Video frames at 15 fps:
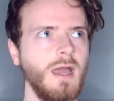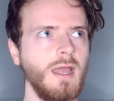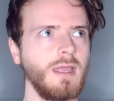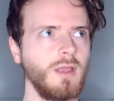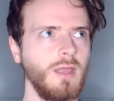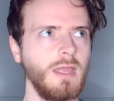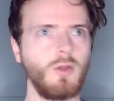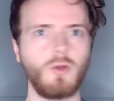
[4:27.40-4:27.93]

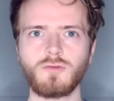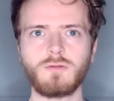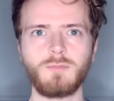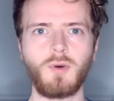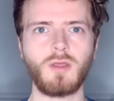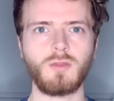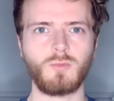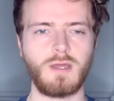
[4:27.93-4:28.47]
it got to the
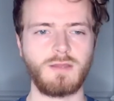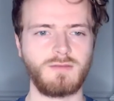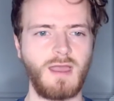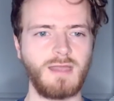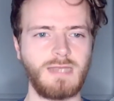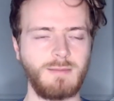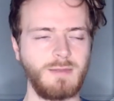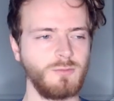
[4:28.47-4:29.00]
point where the
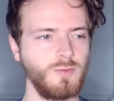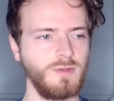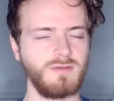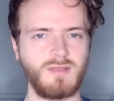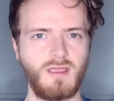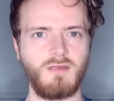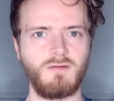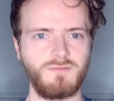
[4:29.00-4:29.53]
dynamic between
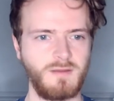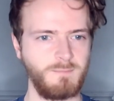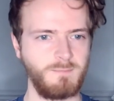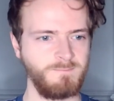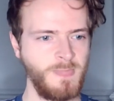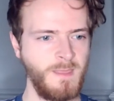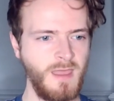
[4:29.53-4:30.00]
Seraphim